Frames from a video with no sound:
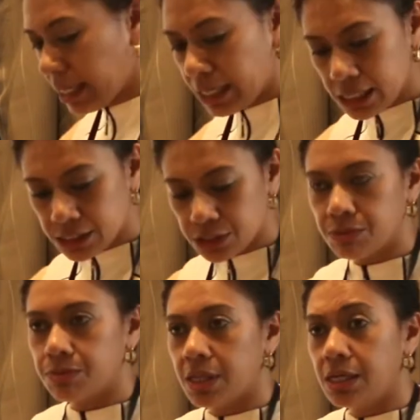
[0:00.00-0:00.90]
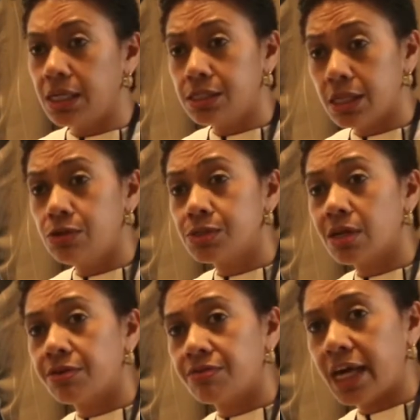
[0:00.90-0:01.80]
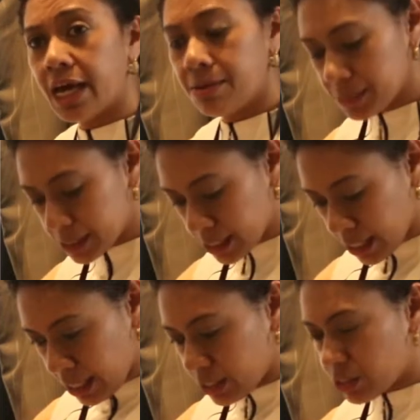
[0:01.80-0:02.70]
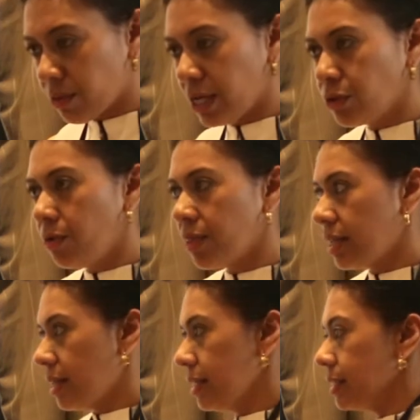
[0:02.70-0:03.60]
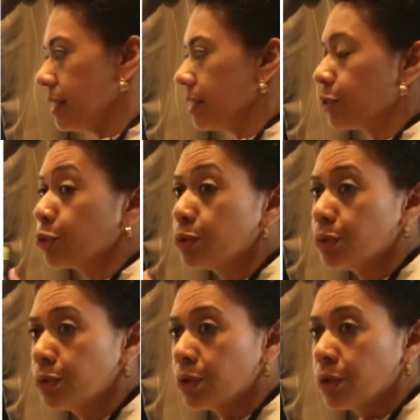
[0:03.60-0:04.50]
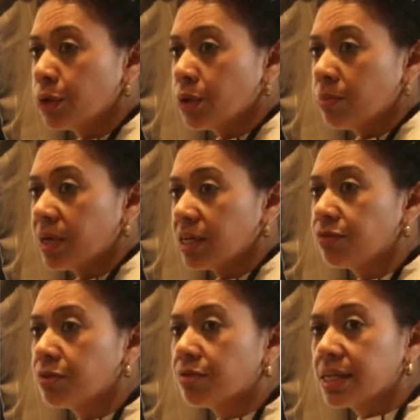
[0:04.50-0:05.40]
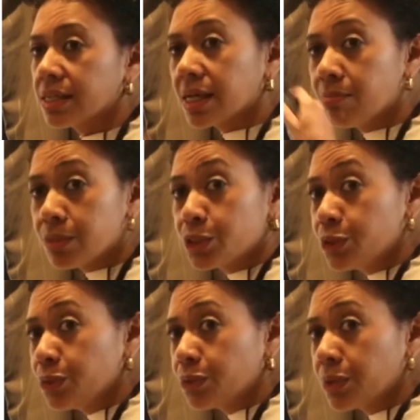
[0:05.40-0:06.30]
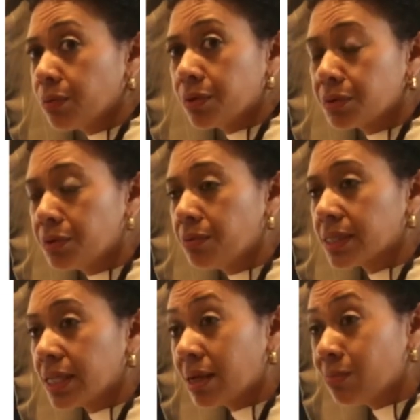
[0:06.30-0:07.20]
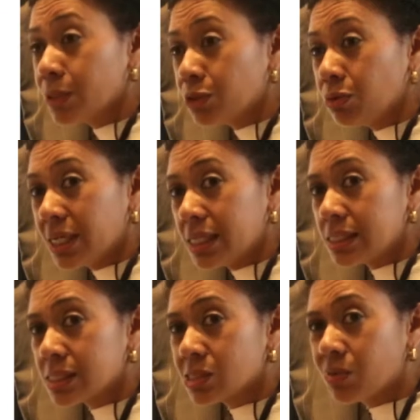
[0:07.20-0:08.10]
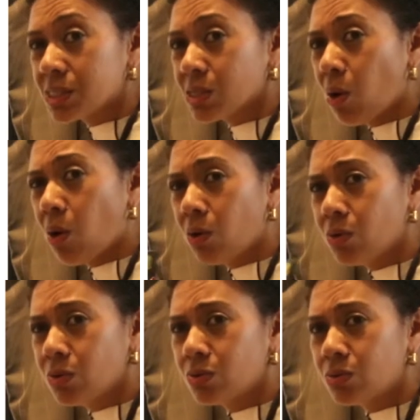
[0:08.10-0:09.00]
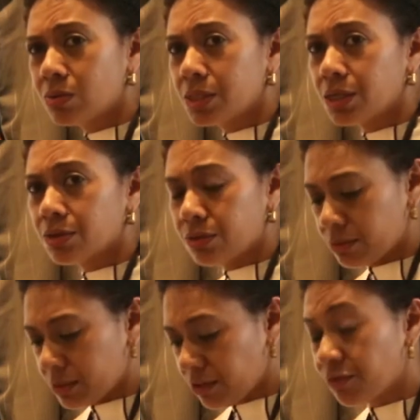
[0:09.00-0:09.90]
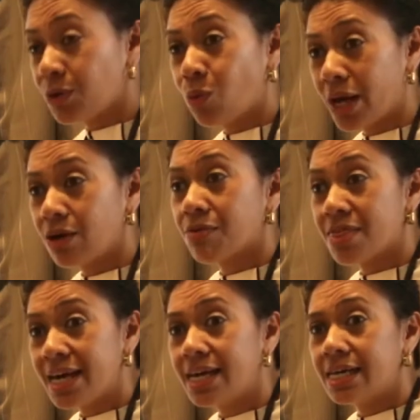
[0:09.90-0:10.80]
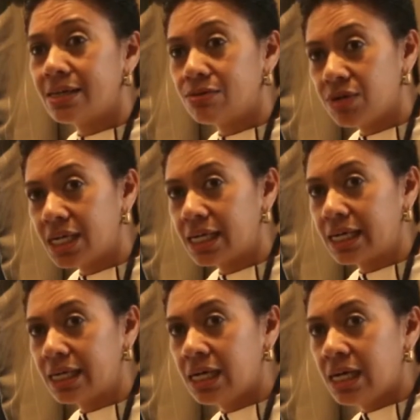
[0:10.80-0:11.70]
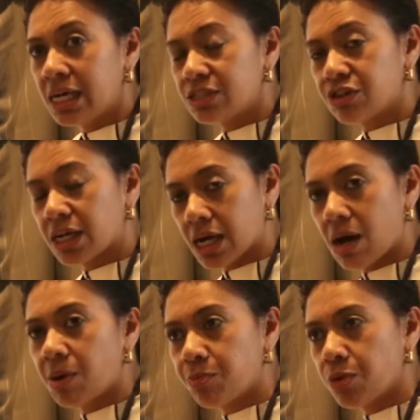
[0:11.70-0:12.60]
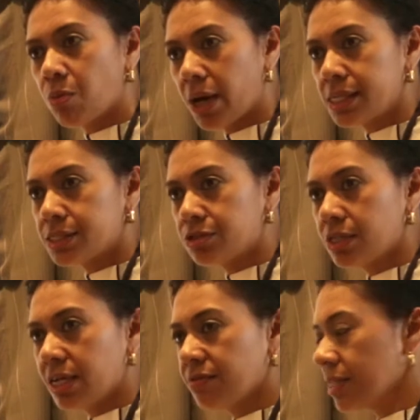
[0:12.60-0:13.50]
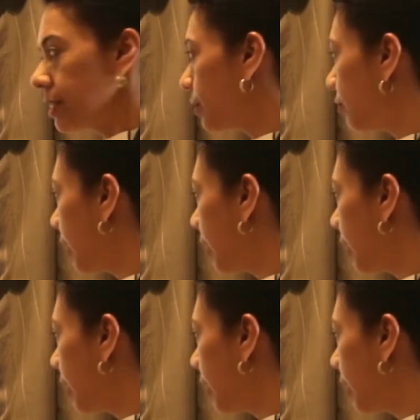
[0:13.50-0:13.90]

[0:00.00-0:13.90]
they use a lot of games. So they know that this is 2, but if you write the number 2, they won't know what the number 2 is. So it's a whole, different way of thinking, really, in trying to come up with ways to deliver this